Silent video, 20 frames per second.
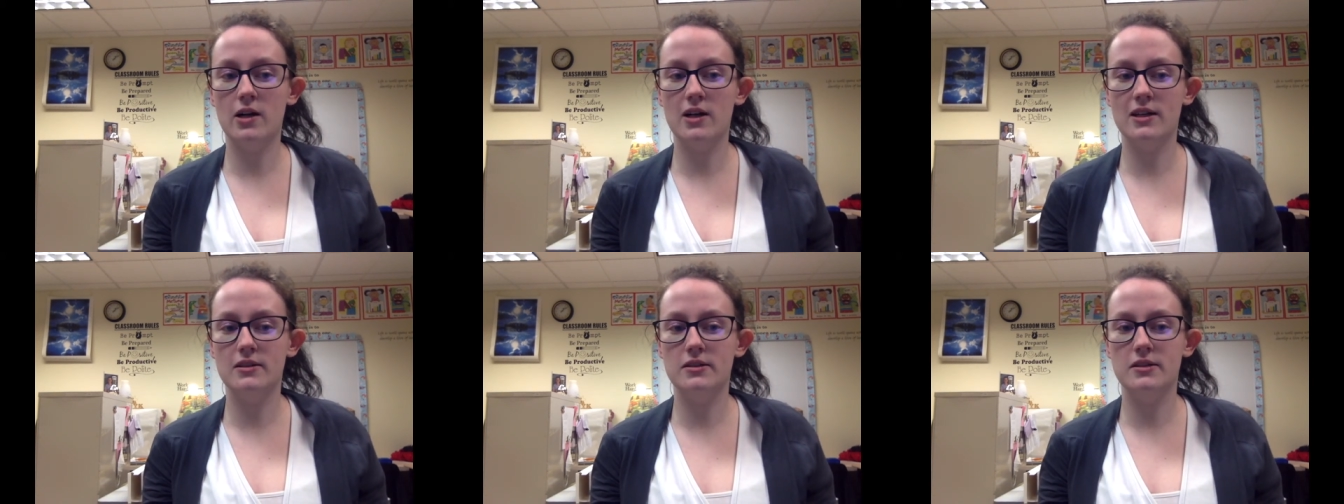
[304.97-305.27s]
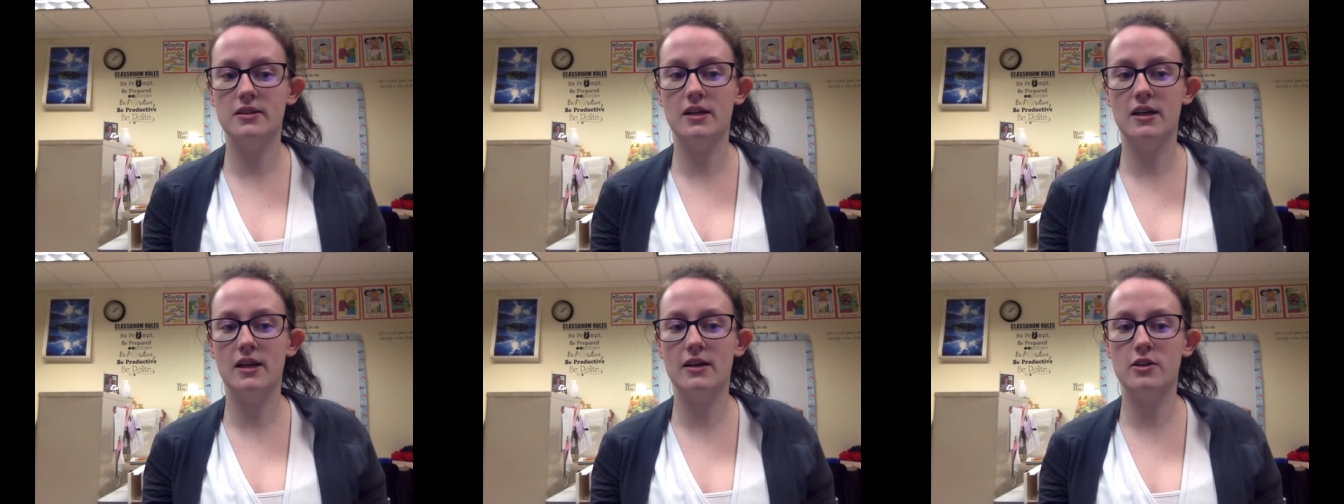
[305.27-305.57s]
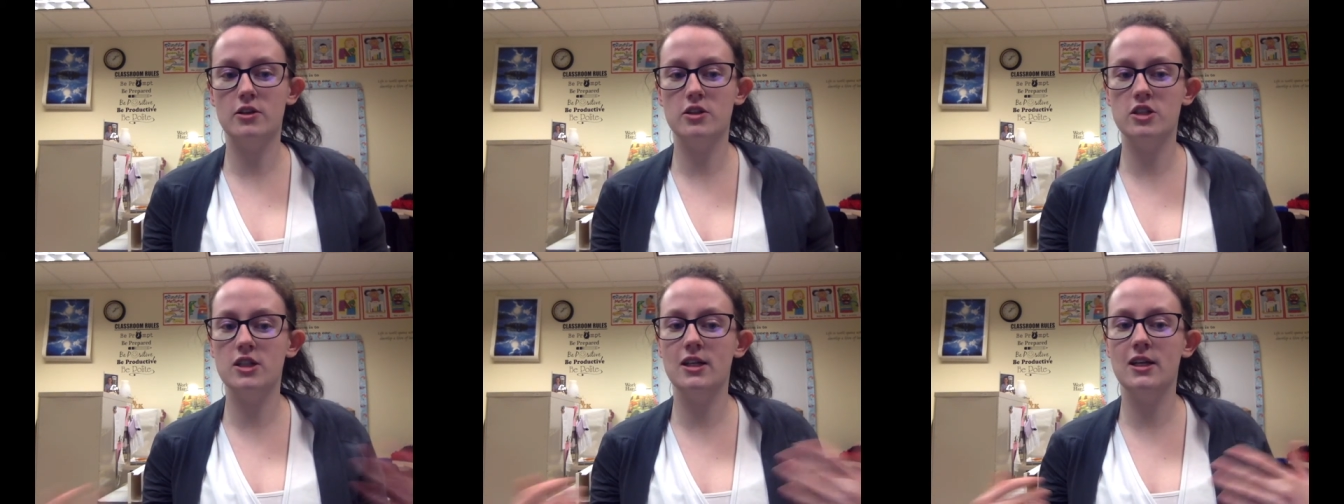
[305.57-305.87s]
is the
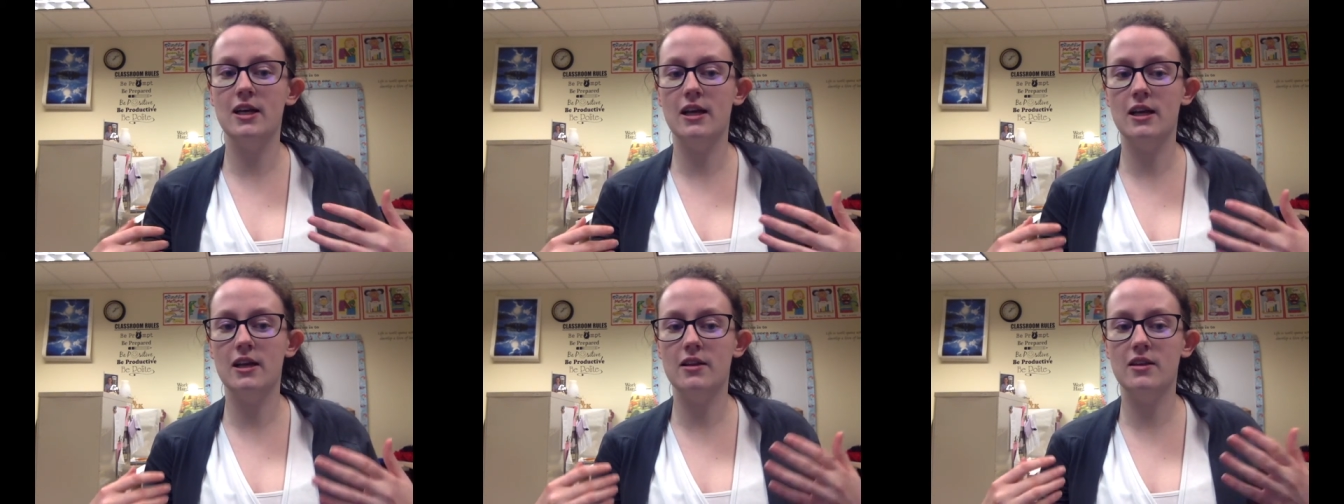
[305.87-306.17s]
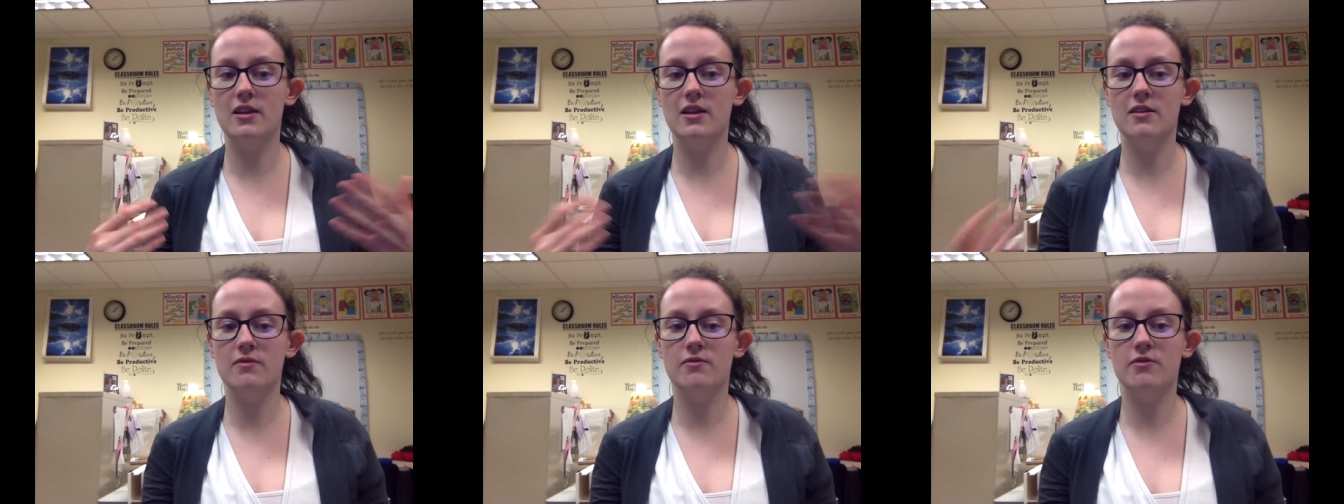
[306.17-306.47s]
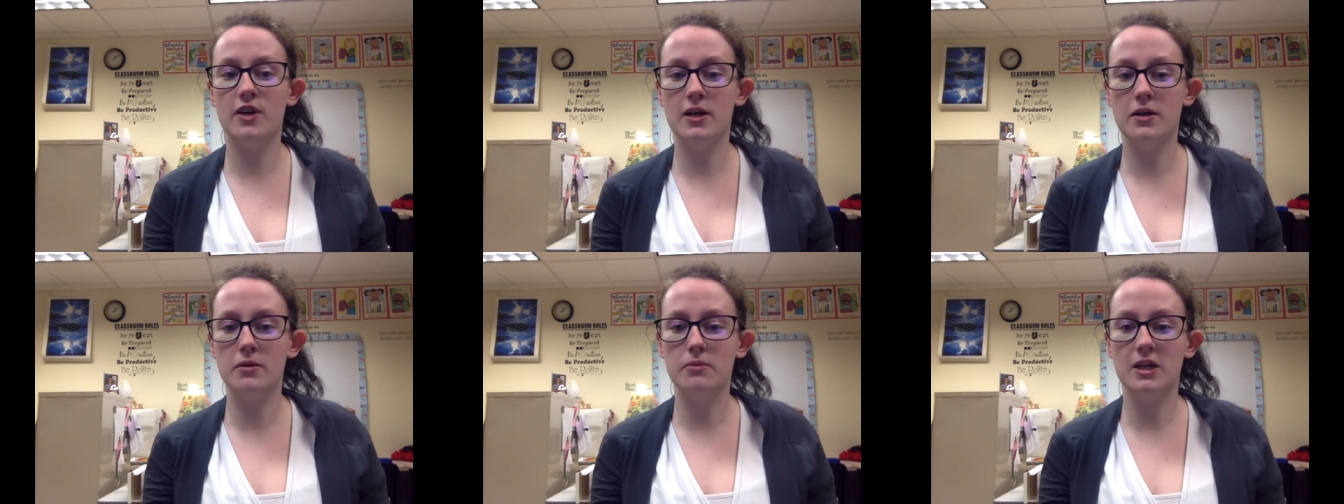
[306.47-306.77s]
energy in the
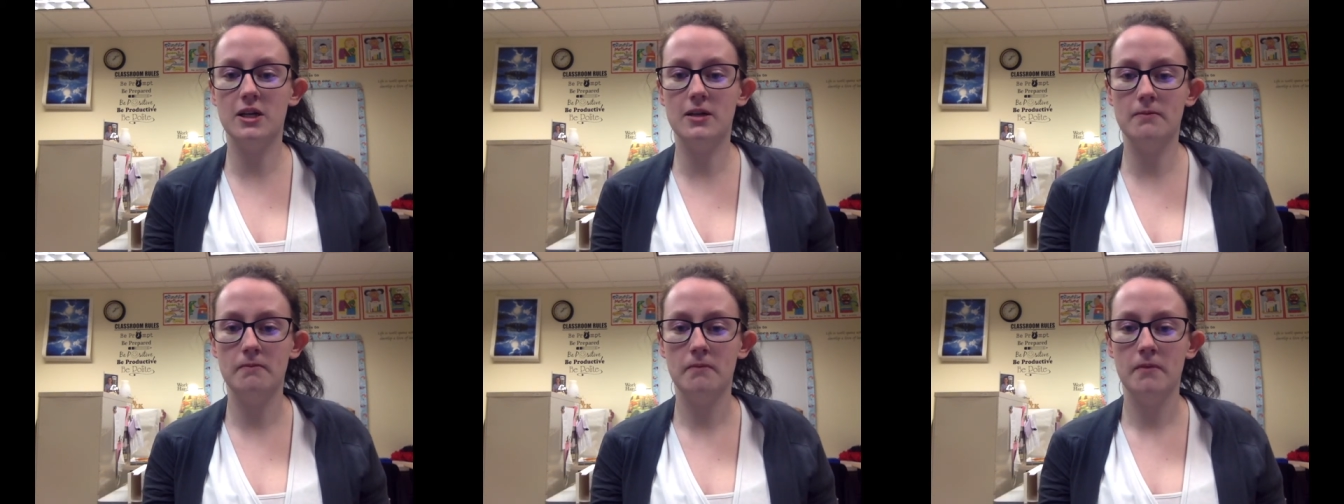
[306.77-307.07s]
environment